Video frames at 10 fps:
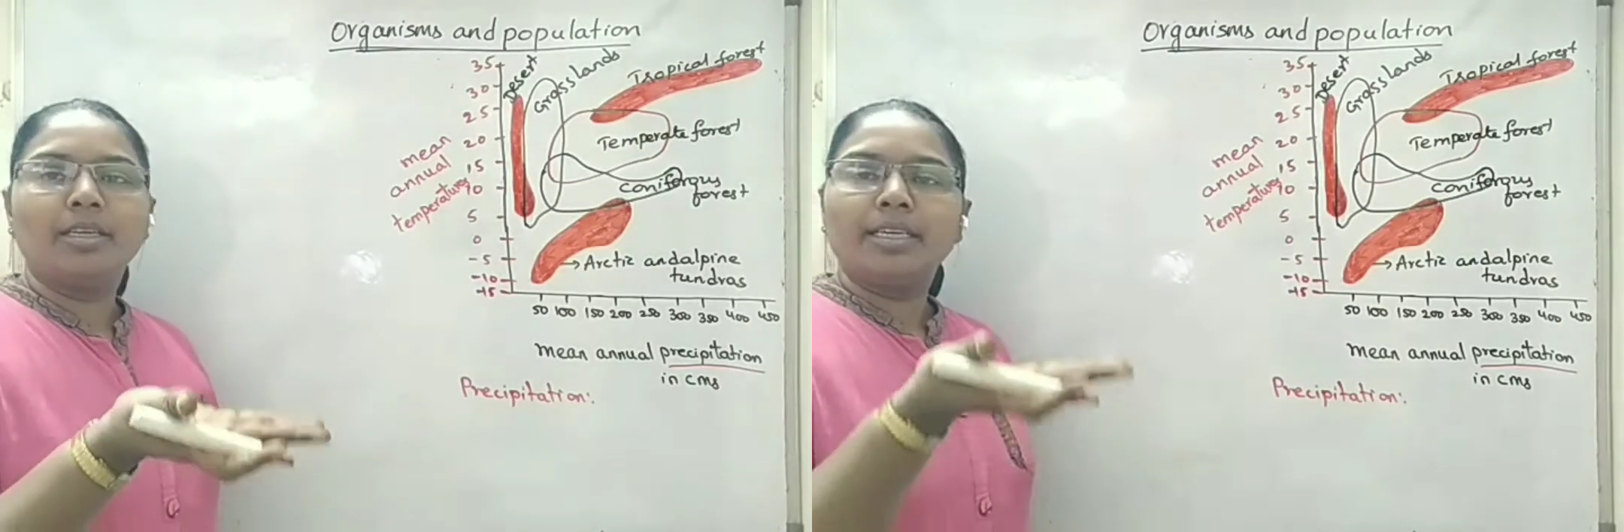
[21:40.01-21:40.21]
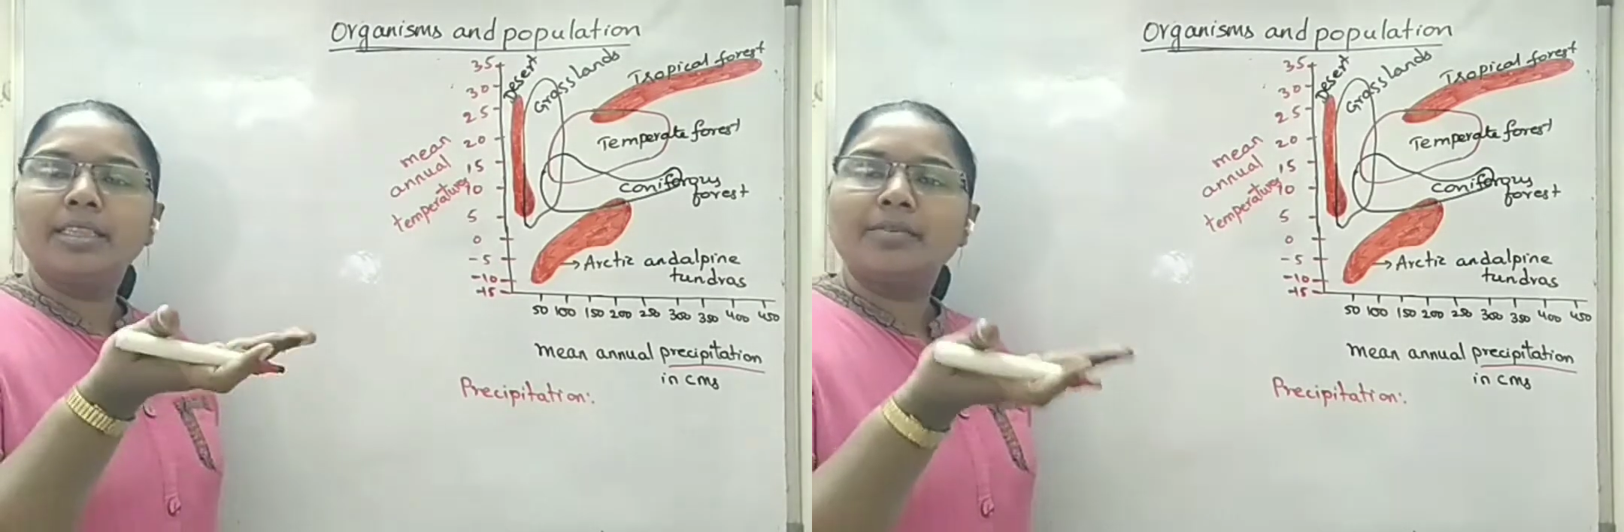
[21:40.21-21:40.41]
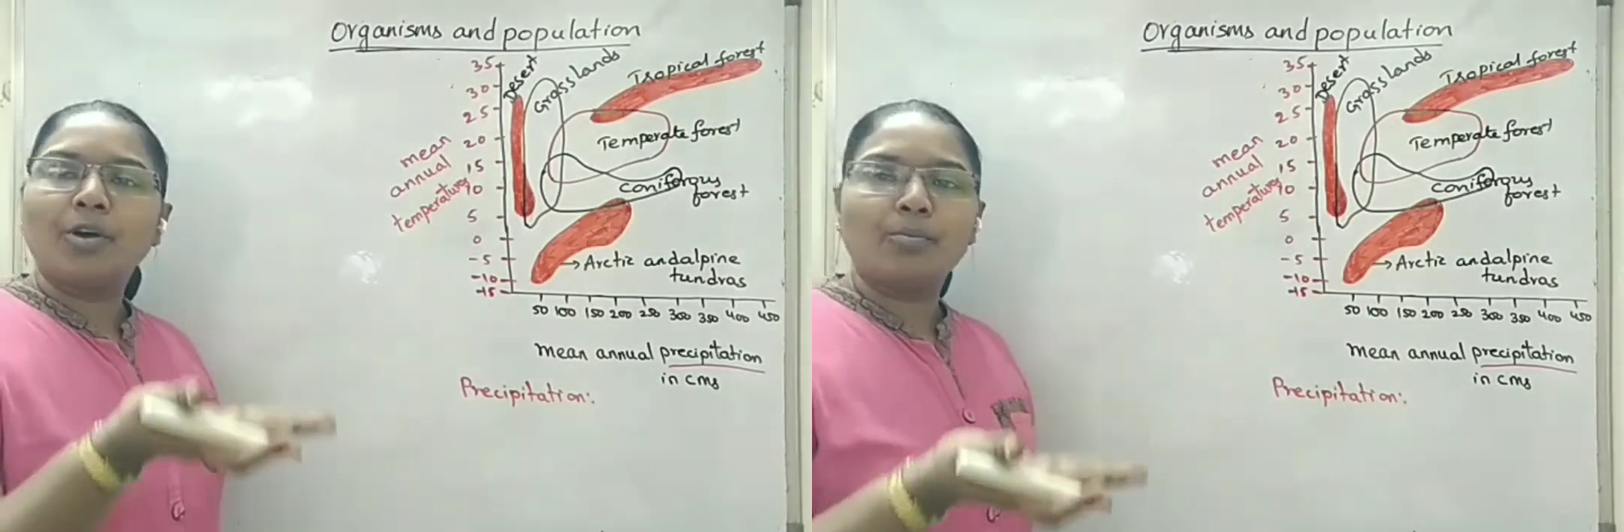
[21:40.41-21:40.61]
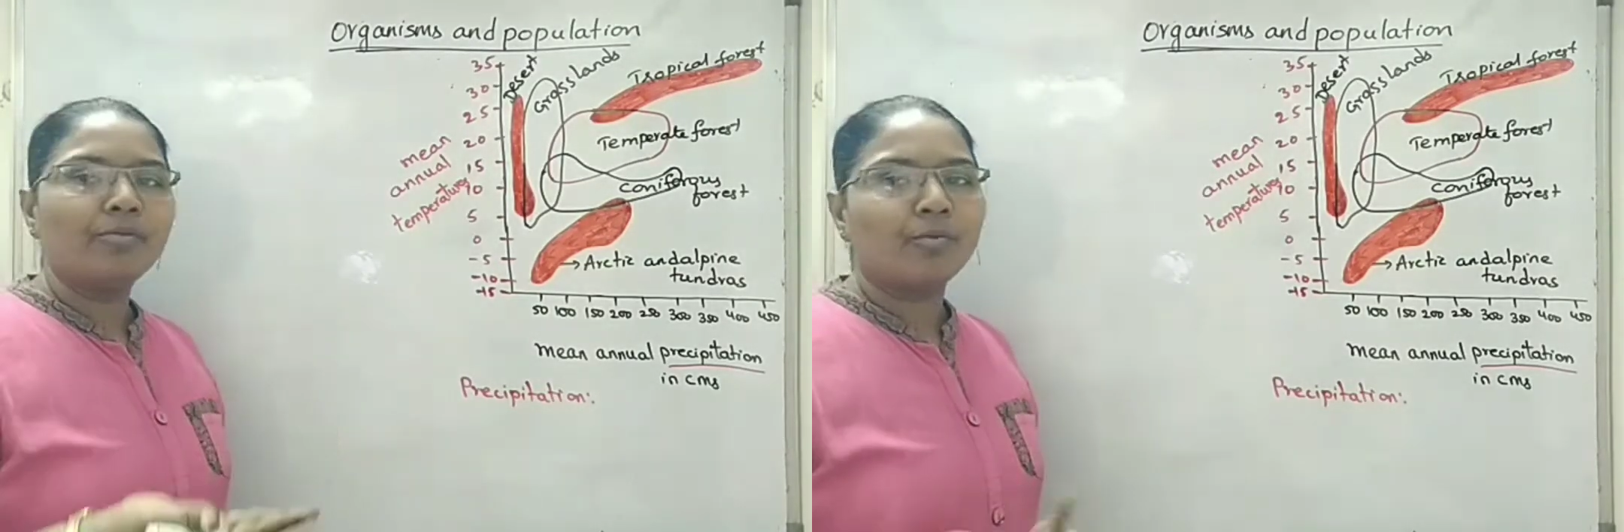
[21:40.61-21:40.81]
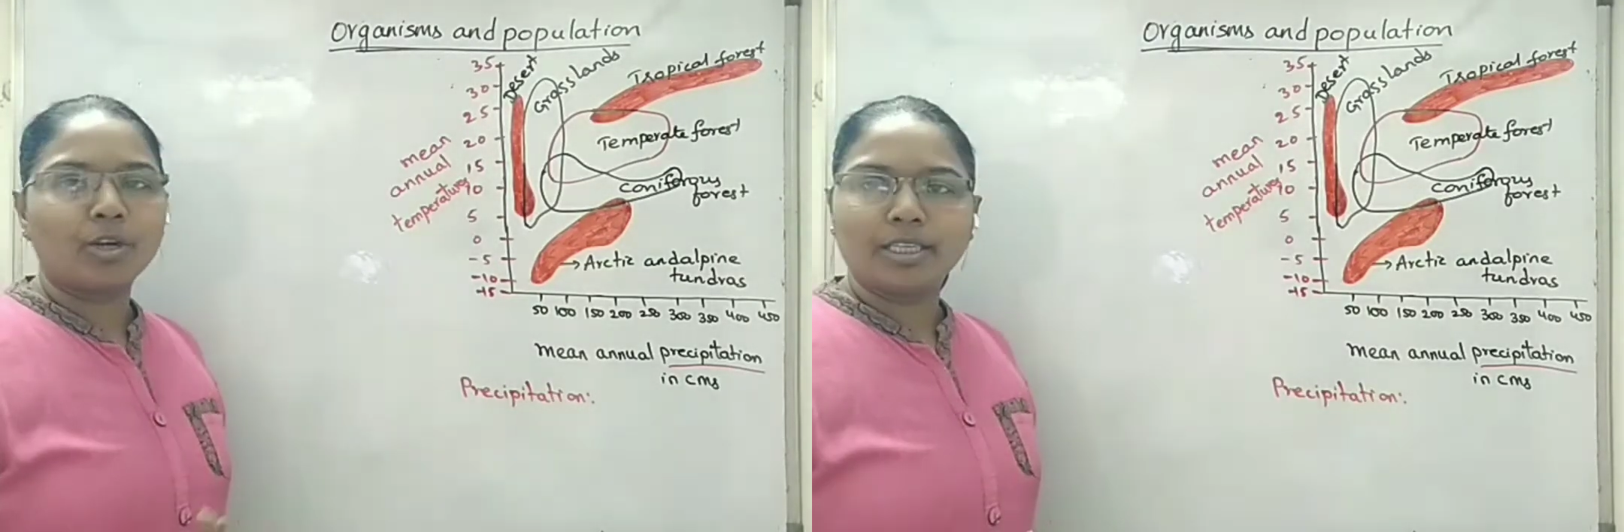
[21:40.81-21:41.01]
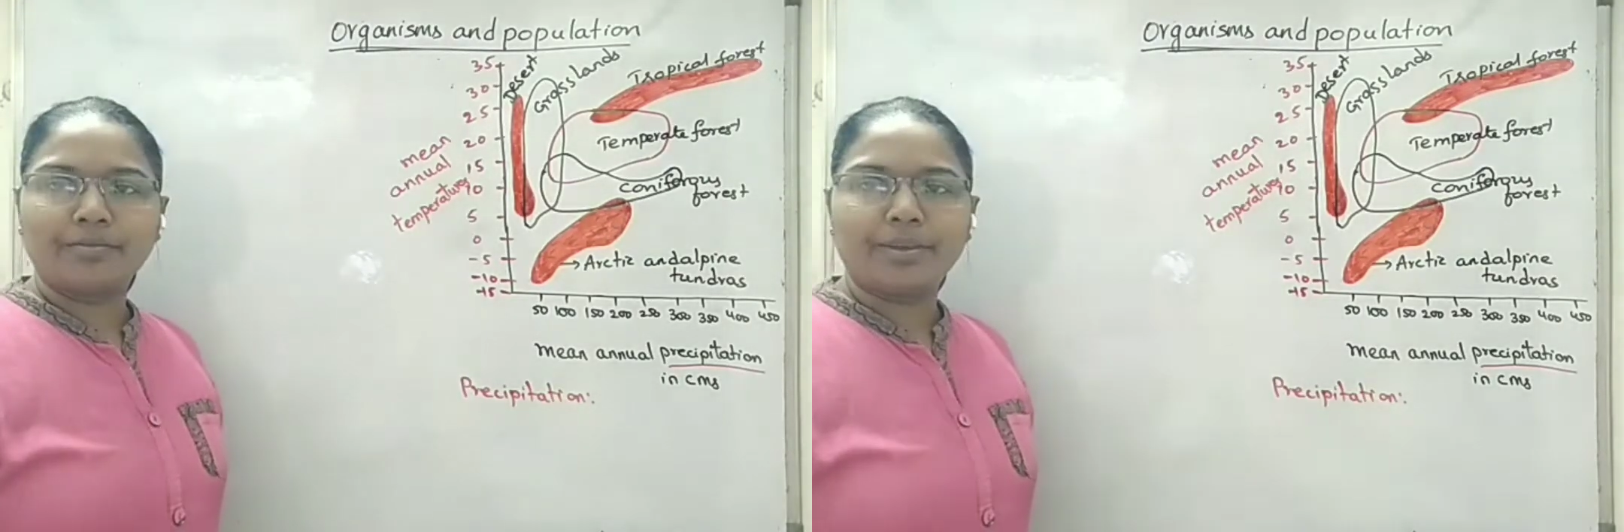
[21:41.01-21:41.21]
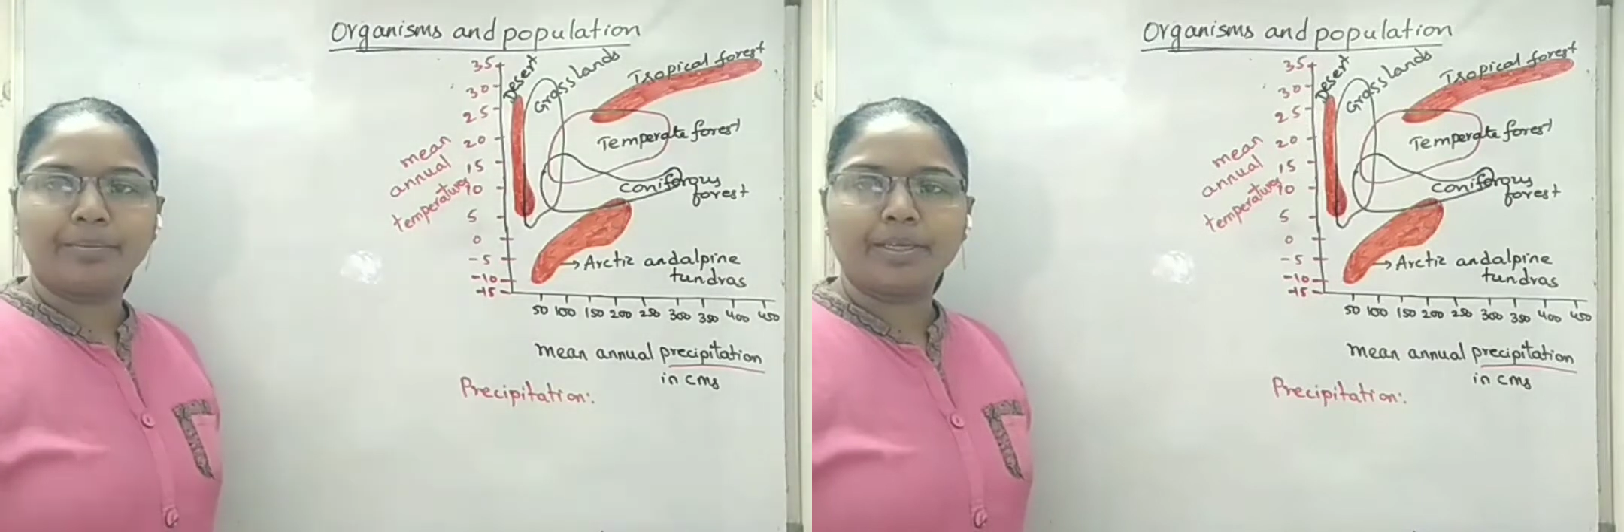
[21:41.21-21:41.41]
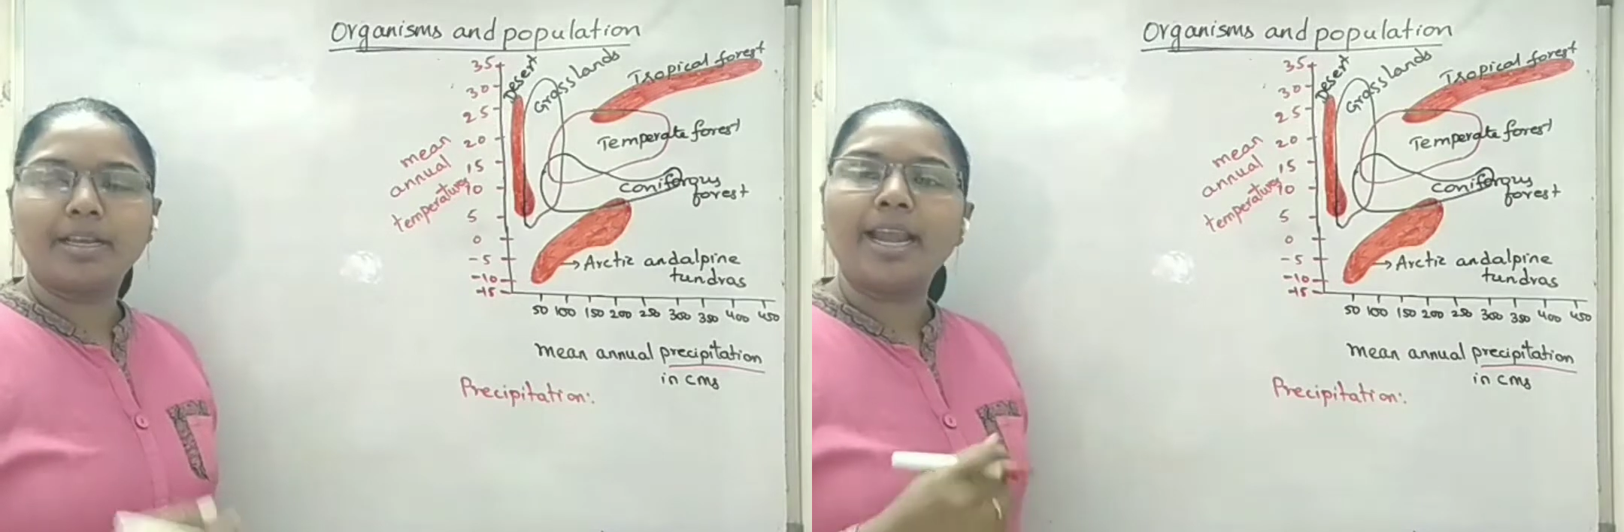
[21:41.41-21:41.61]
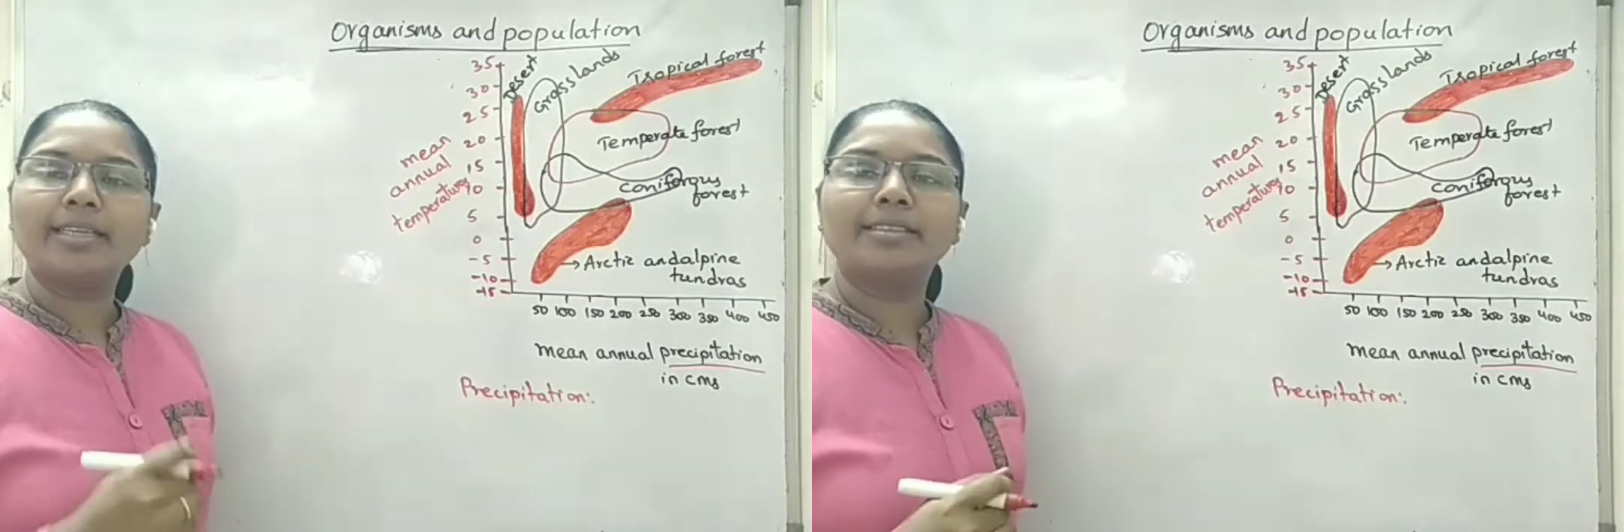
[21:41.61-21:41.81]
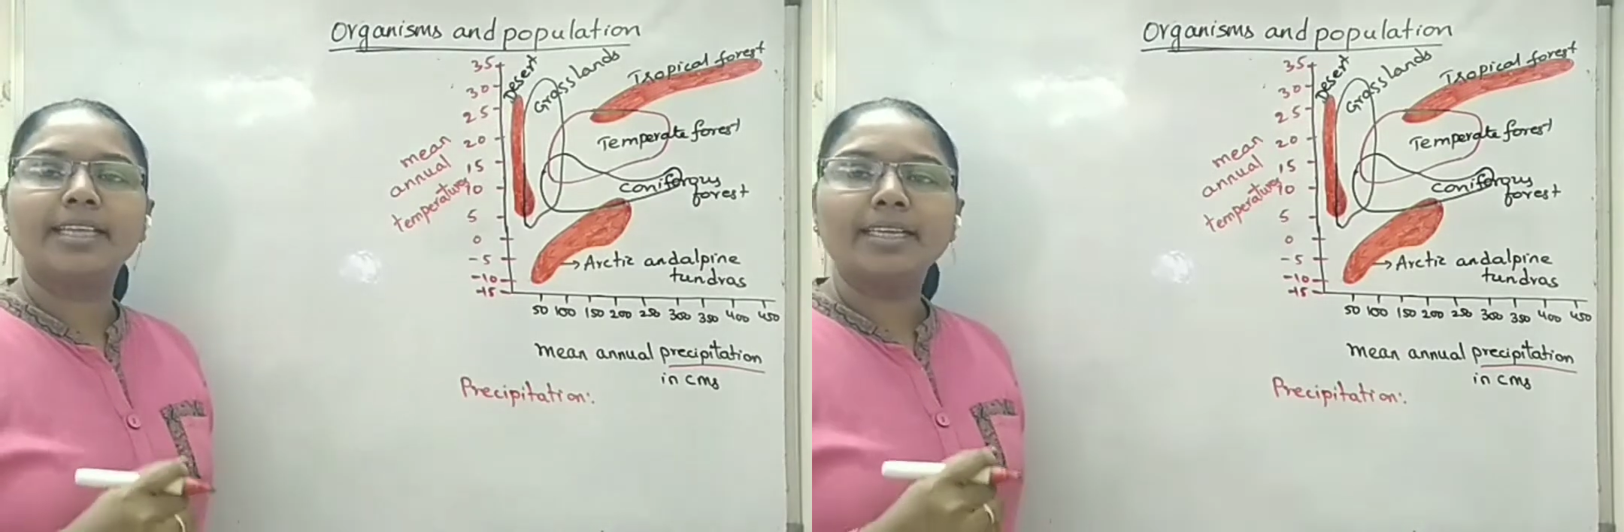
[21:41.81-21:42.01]
in the form of water vapor.
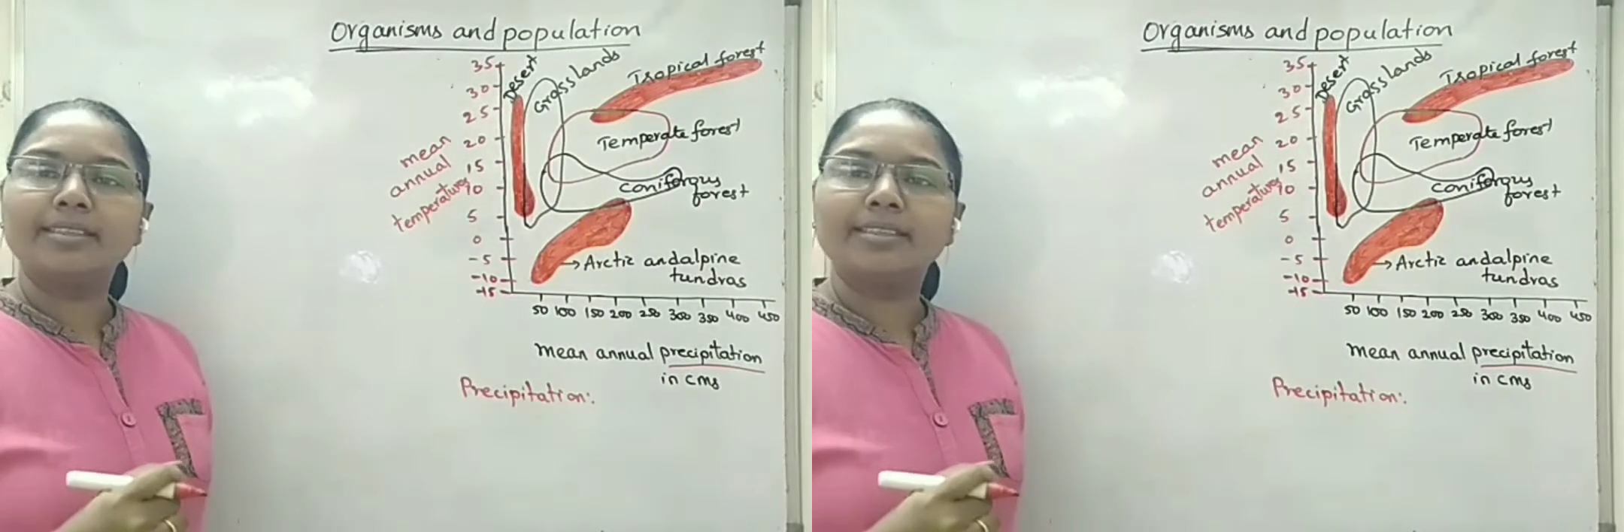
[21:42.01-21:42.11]
And they